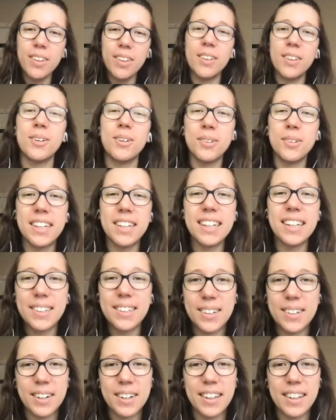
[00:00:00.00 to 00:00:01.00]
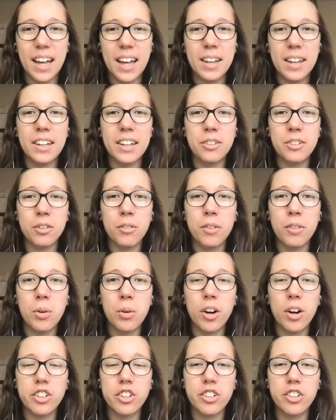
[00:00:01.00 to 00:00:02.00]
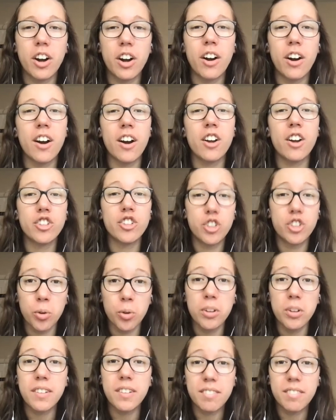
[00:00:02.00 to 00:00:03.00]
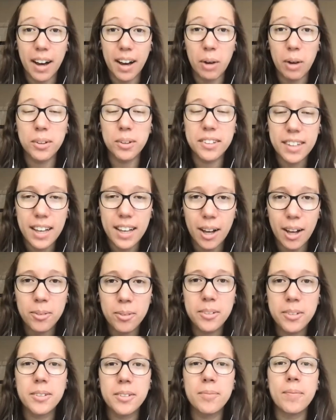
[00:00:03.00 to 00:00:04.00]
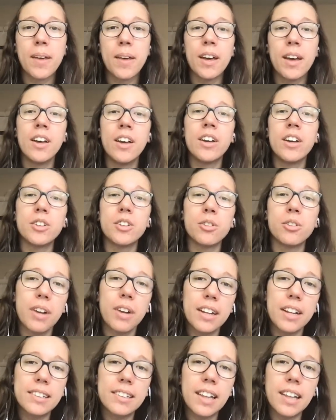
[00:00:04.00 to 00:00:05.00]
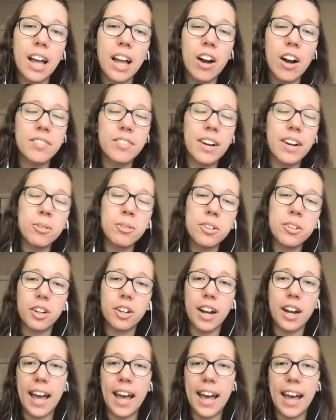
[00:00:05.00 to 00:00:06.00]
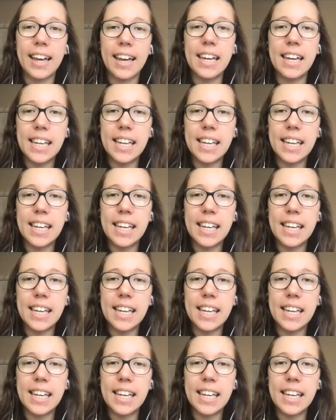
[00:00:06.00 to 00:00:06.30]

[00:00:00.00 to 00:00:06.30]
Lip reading: So to get started then, let's review our short vowel sounds. So friends, our vowels are A,